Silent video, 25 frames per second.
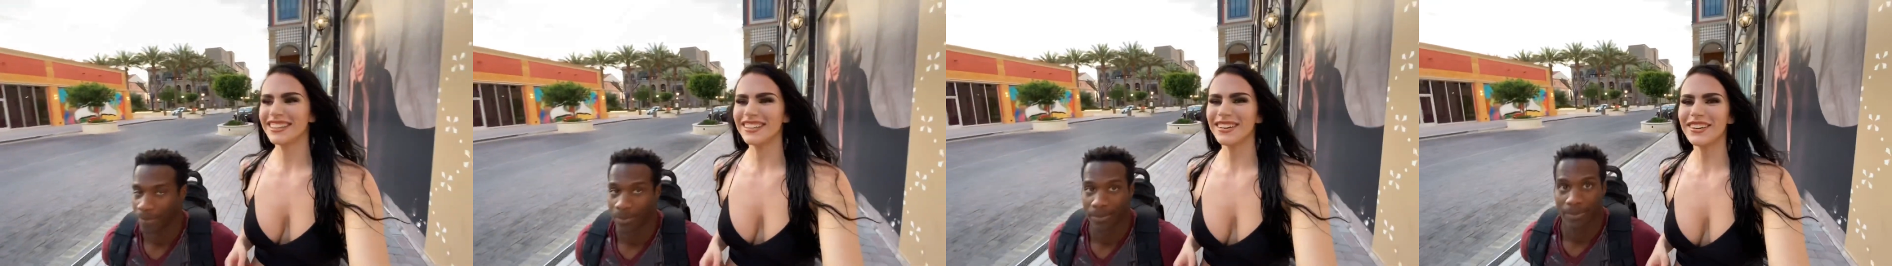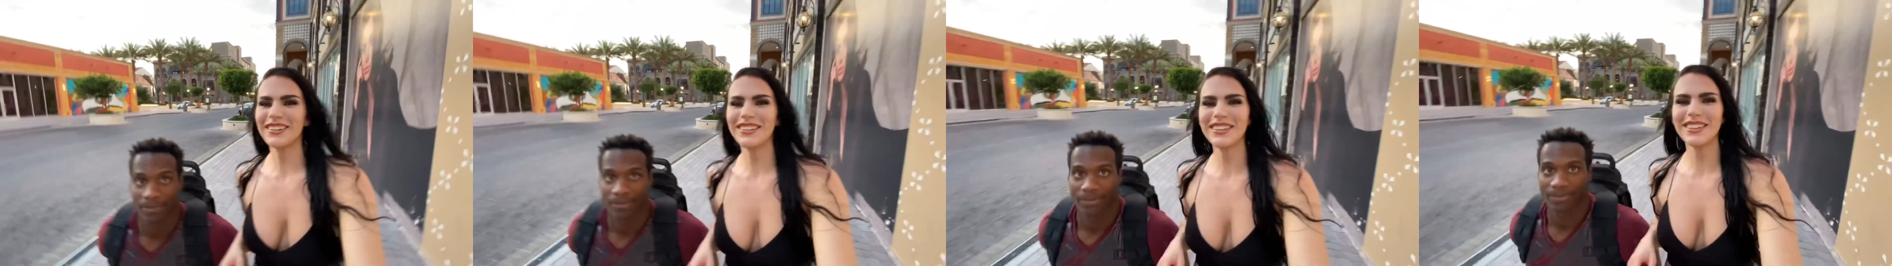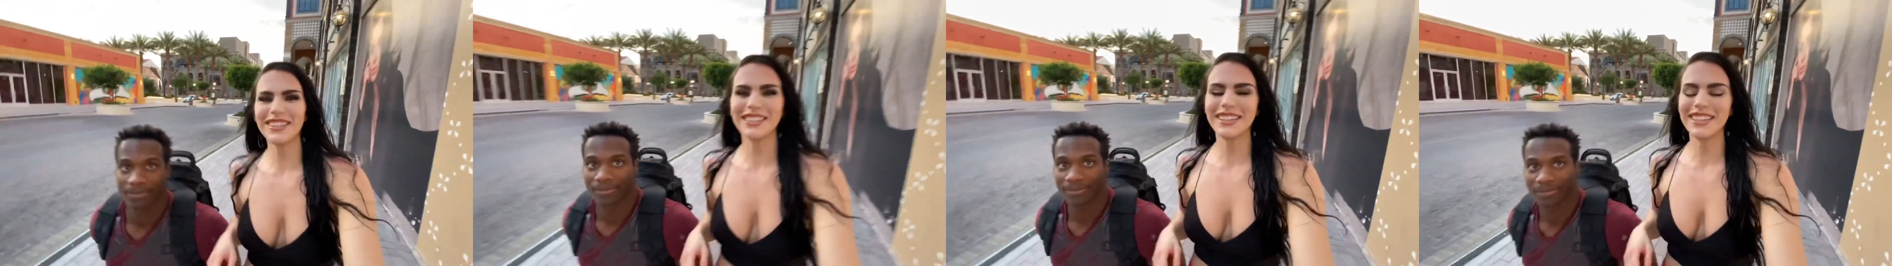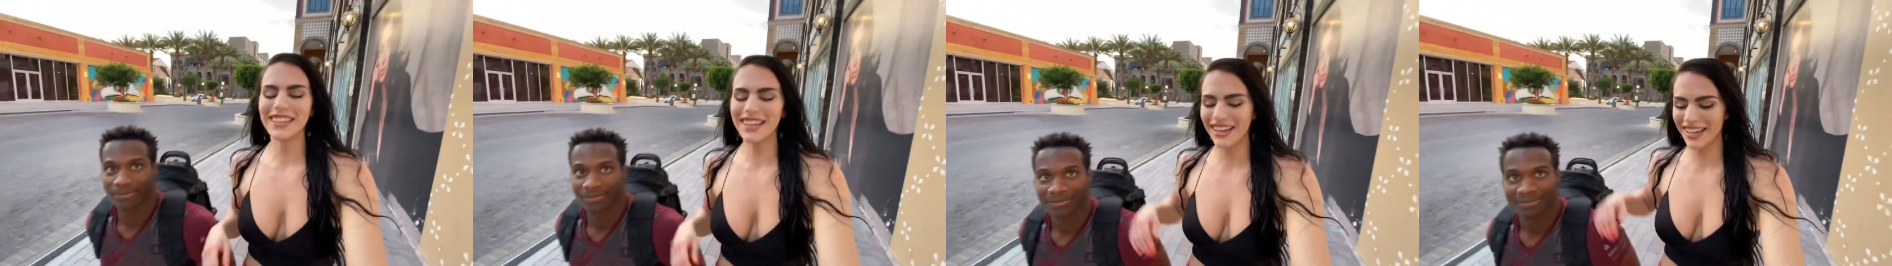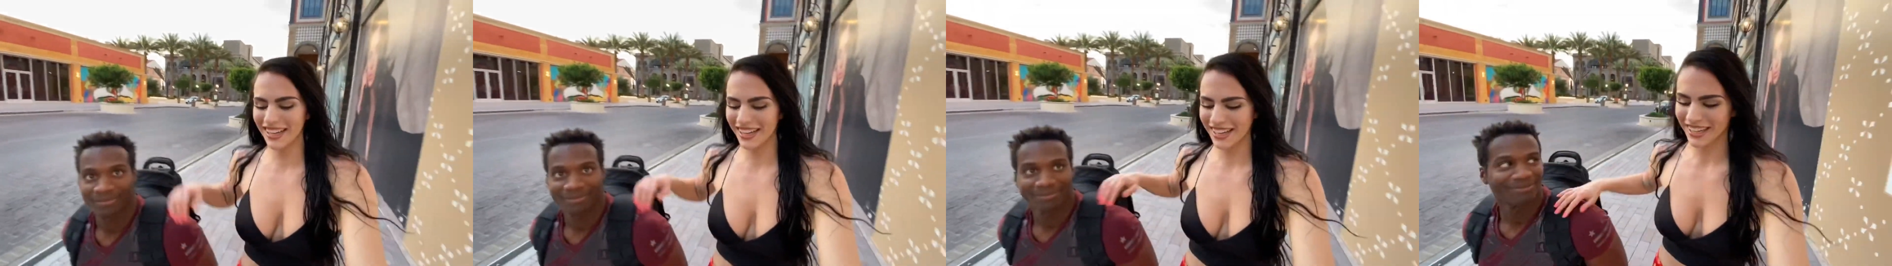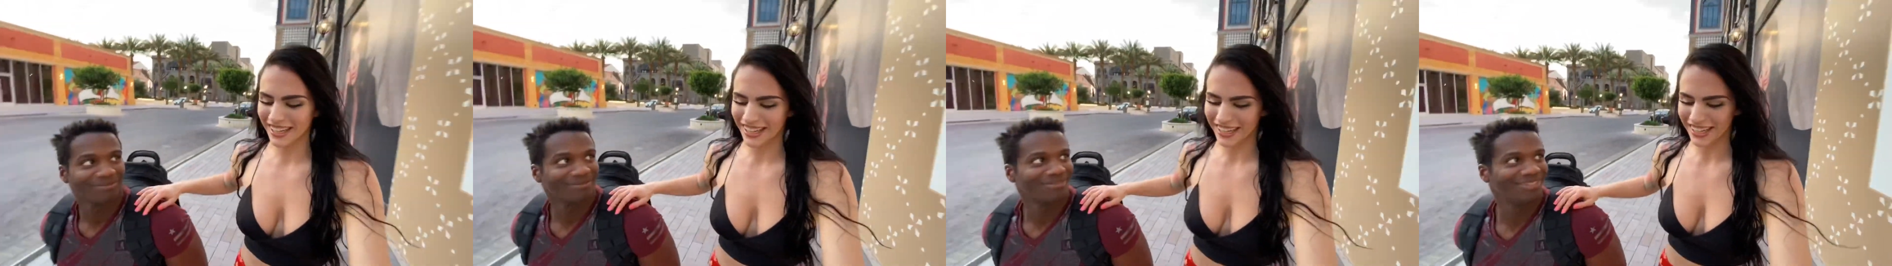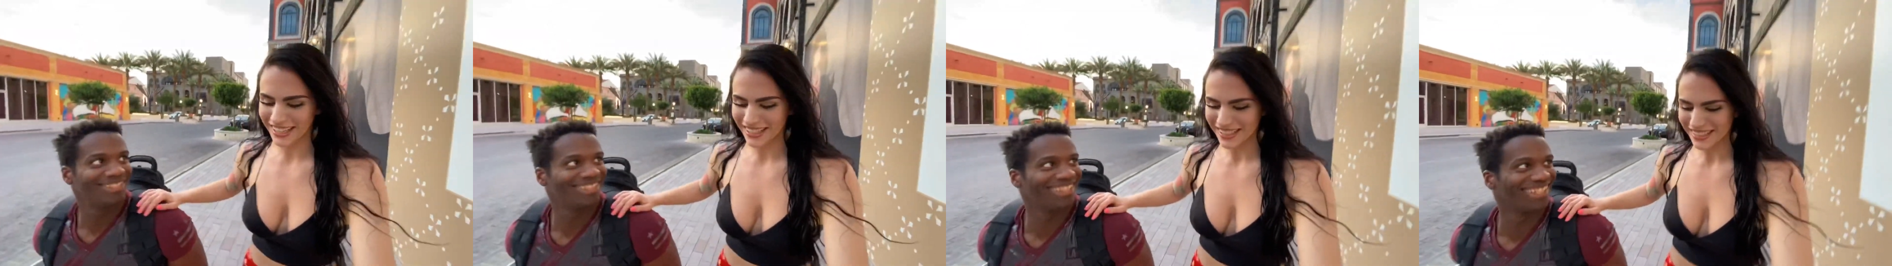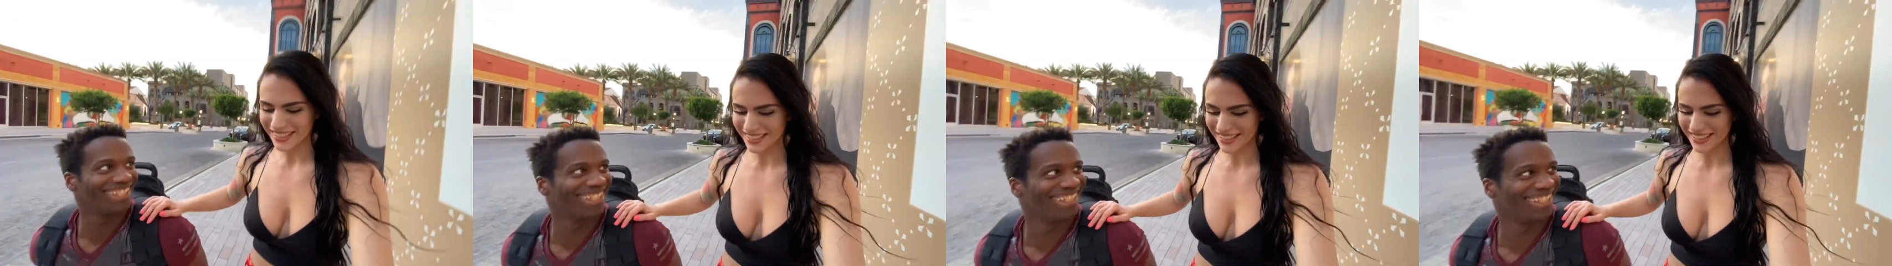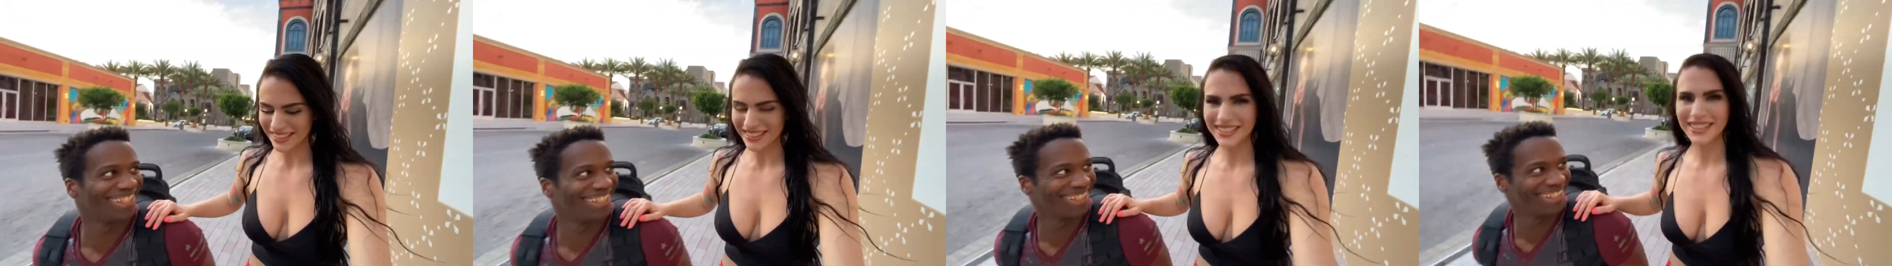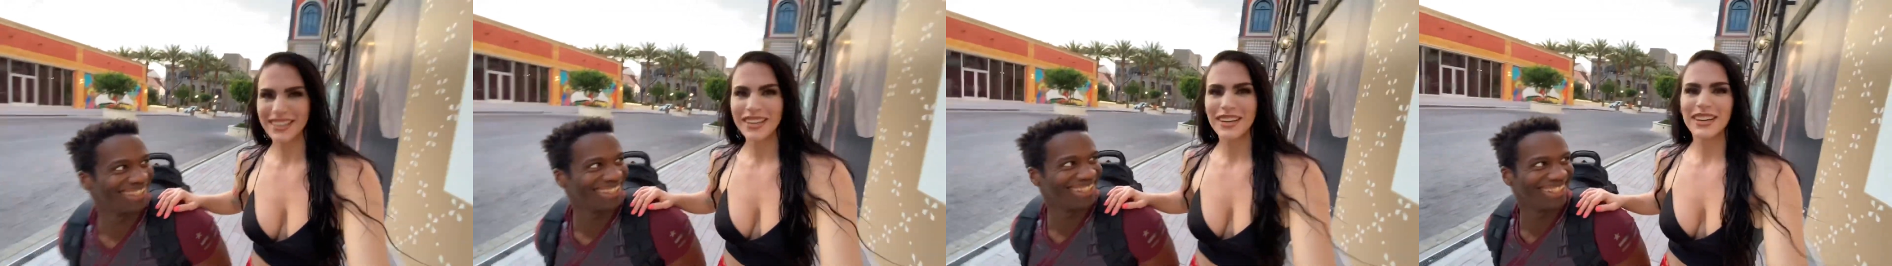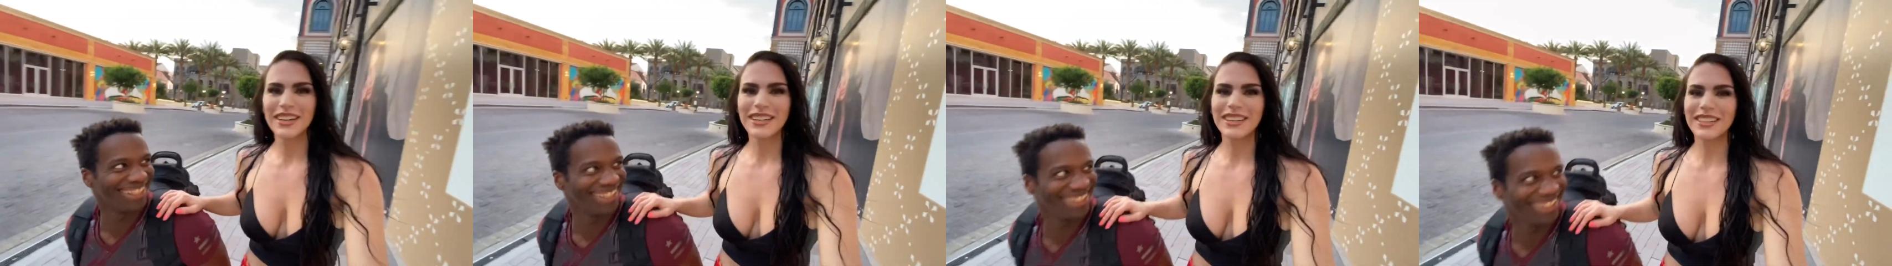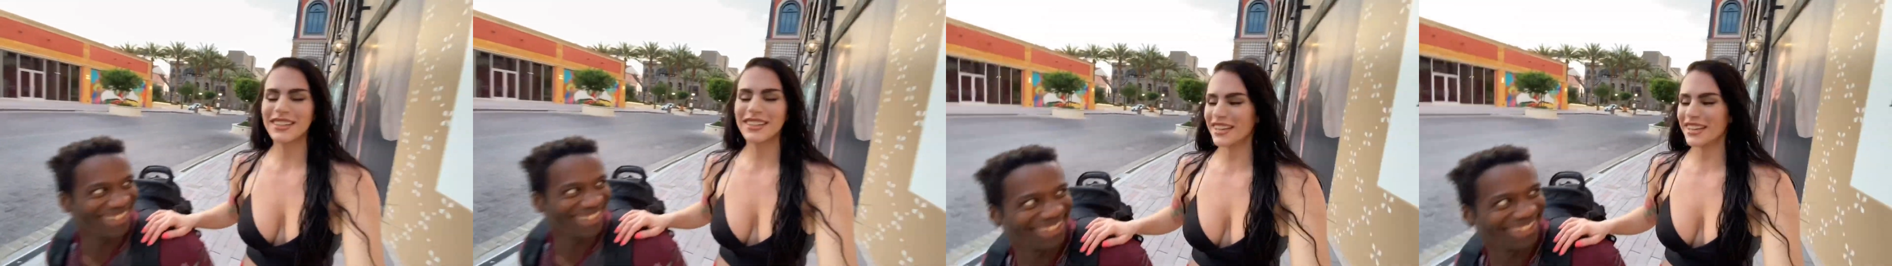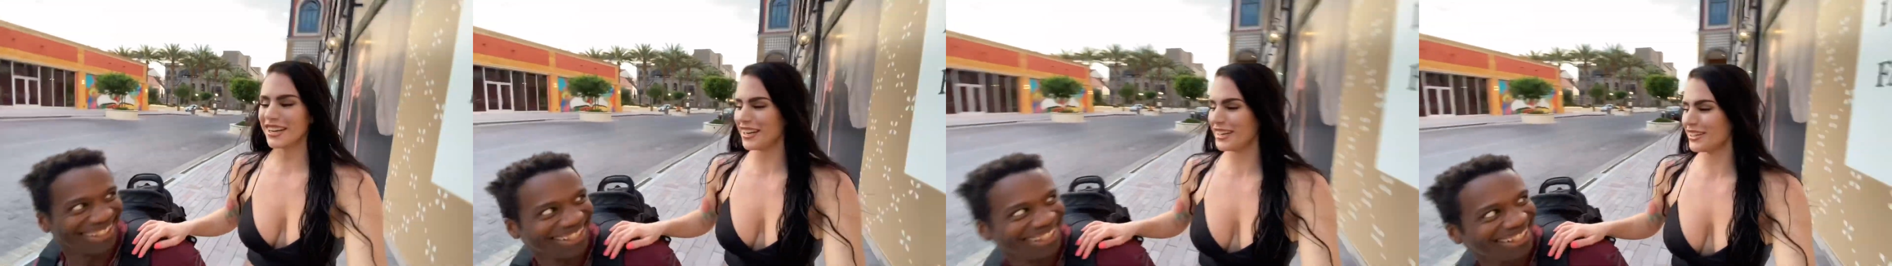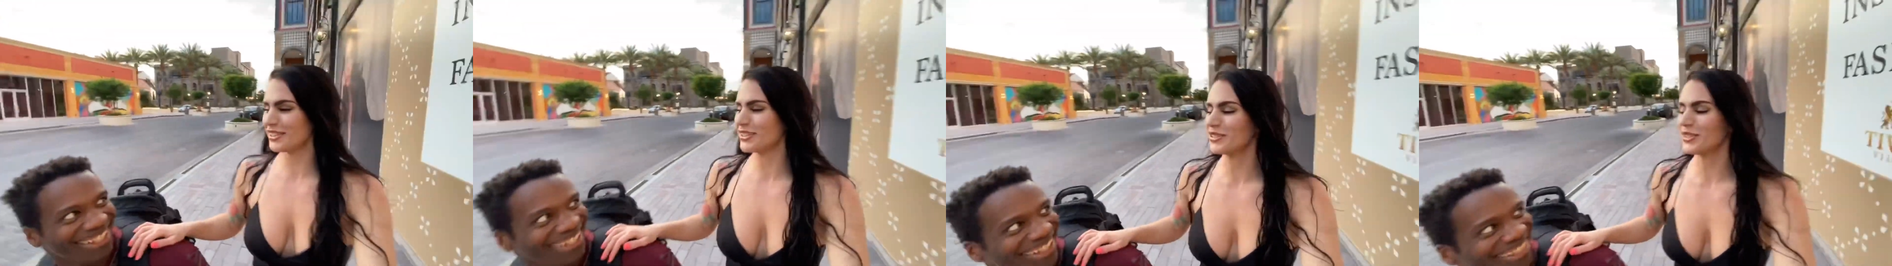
Speaker 1: No, you're not. You're getting